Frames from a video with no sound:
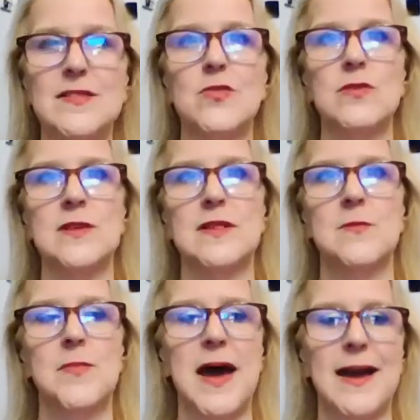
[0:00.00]
holding
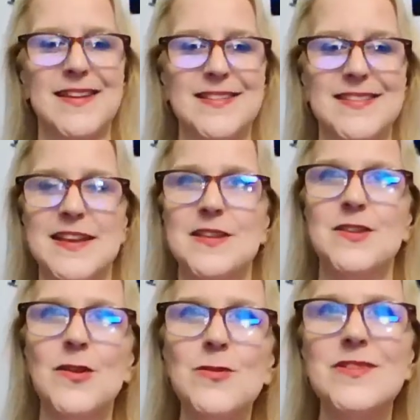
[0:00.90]
them back is they
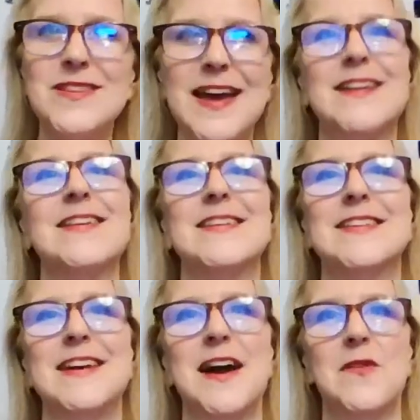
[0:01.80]
don't
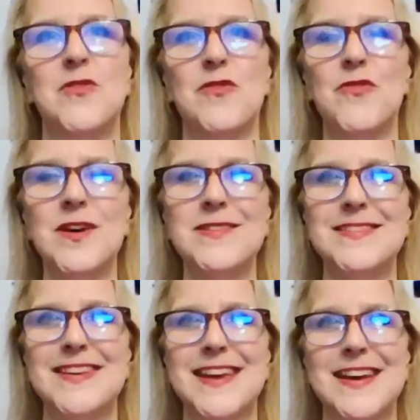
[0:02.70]
technically have the funds
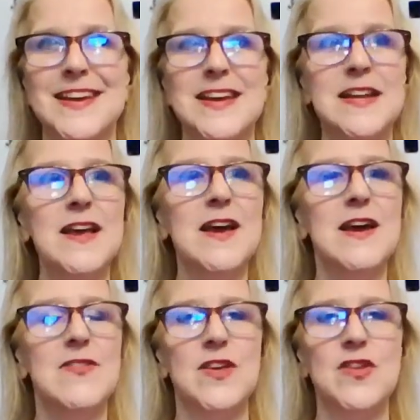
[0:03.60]
to get in,
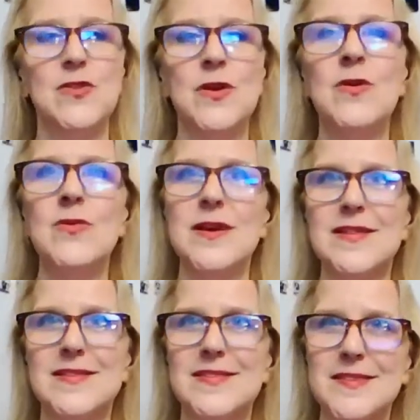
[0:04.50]
then you know
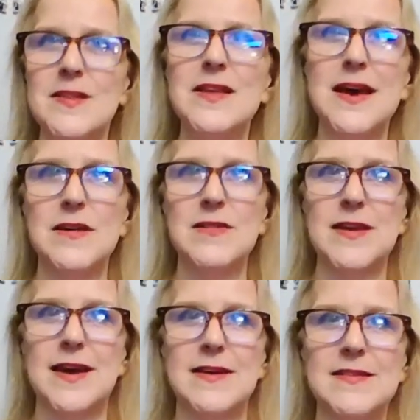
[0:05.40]
it's still a hell
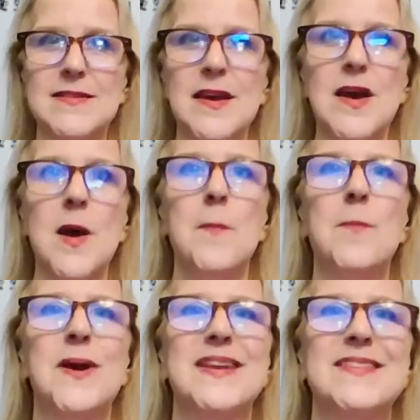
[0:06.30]
yes,
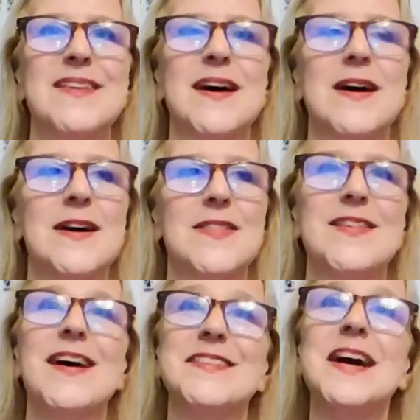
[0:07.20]
but it's a
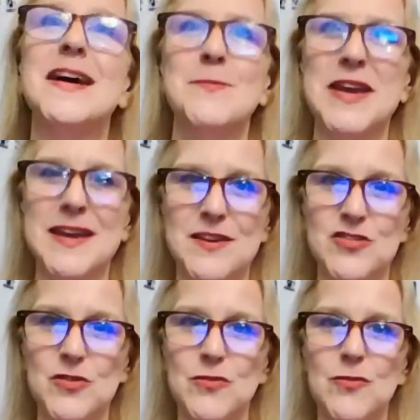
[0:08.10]
timing
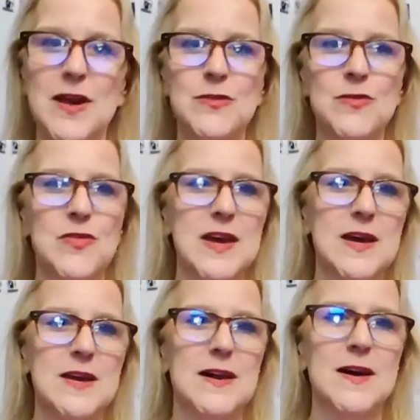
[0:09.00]
issue rather than